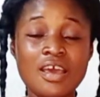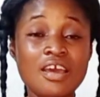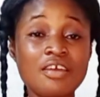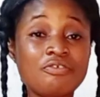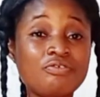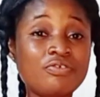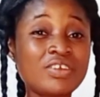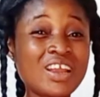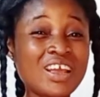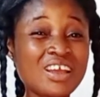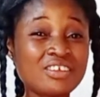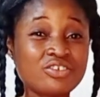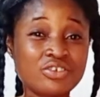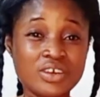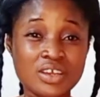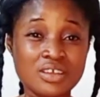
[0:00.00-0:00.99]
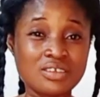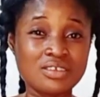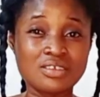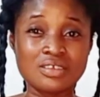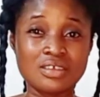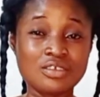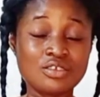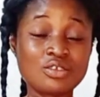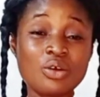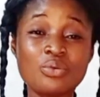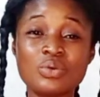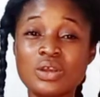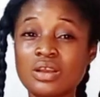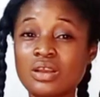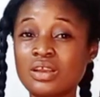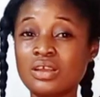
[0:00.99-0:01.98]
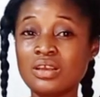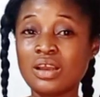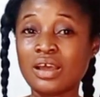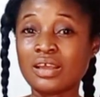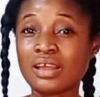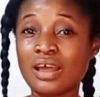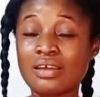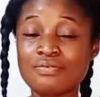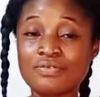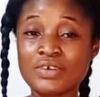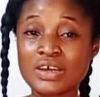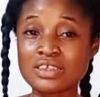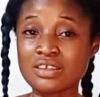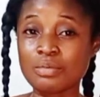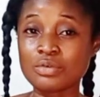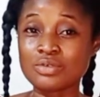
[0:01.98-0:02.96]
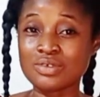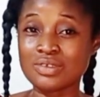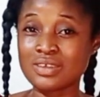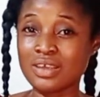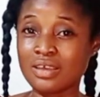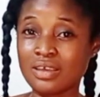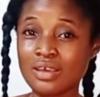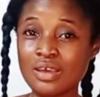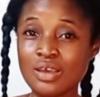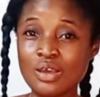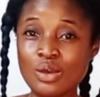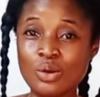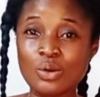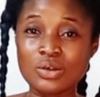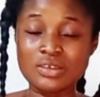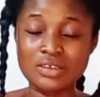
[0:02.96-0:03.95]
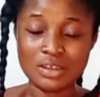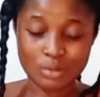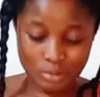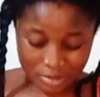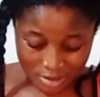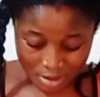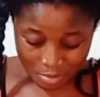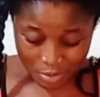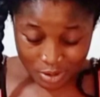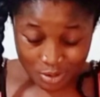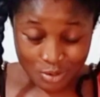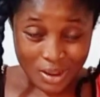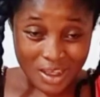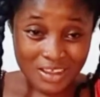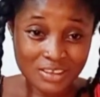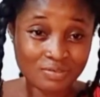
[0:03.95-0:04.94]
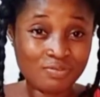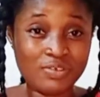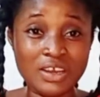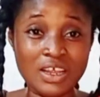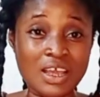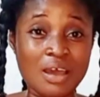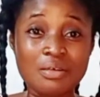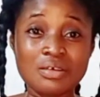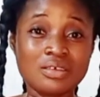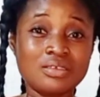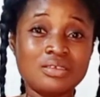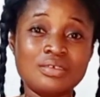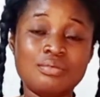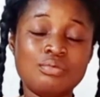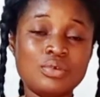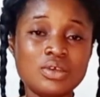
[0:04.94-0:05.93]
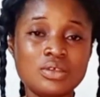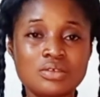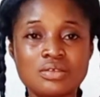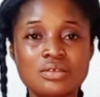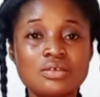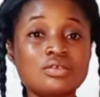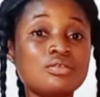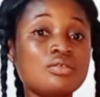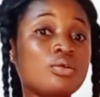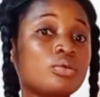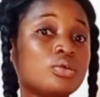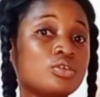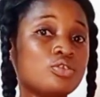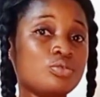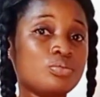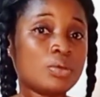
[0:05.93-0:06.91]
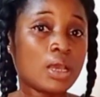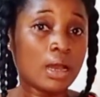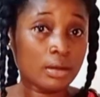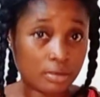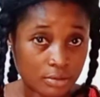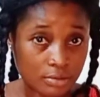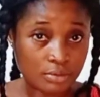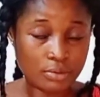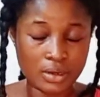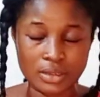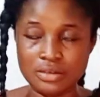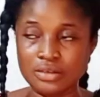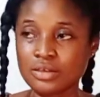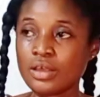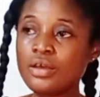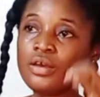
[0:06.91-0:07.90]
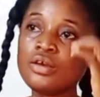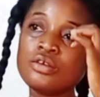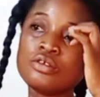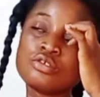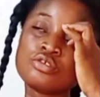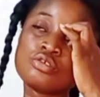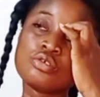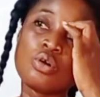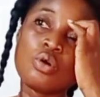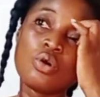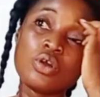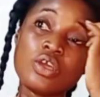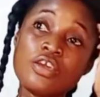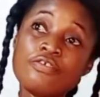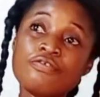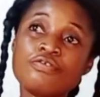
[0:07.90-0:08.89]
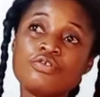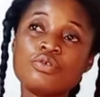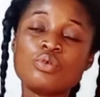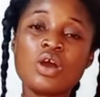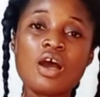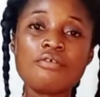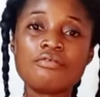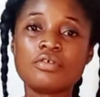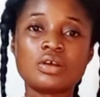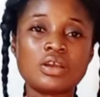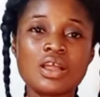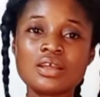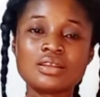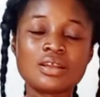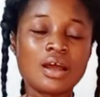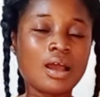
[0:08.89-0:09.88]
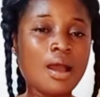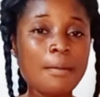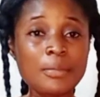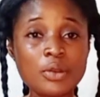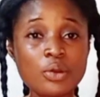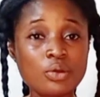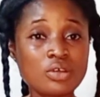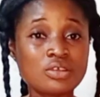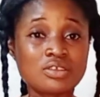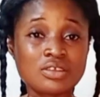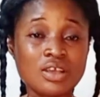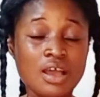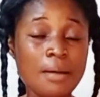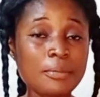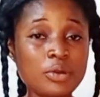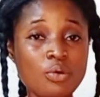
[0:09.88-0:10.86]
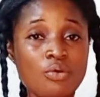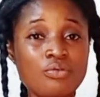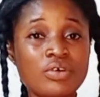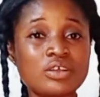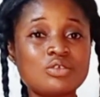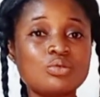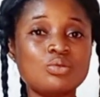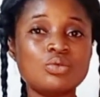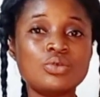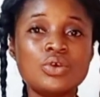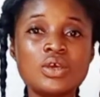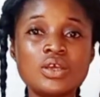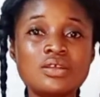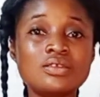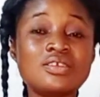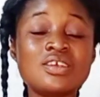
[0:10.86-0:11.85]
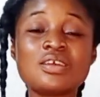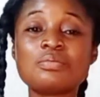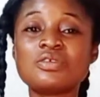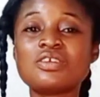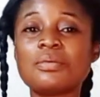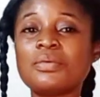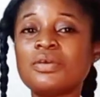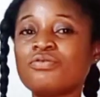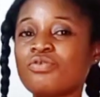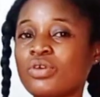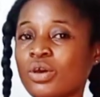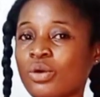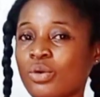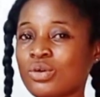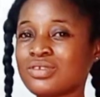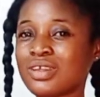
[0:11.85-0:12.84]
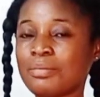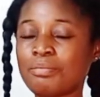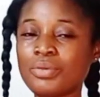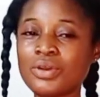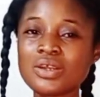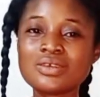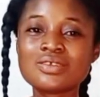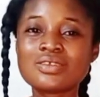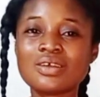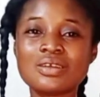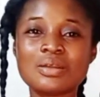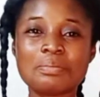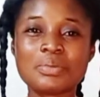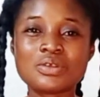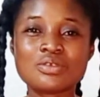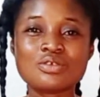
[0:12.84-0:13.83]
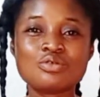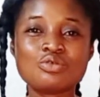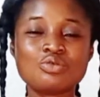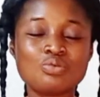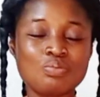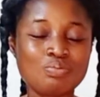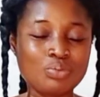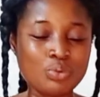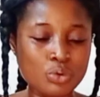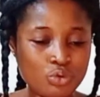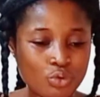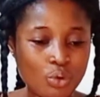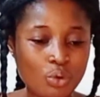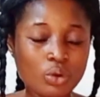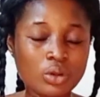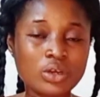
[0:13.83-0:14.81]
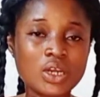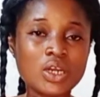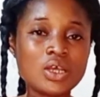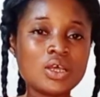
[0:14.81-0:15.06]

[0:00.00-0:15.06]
a flare dress. It's not really like advisable to take corset on somebody who has flare around the waist. It's not going to be accurate. So if you have a client that is coming over to take measurement for a corset, please tell the person to put on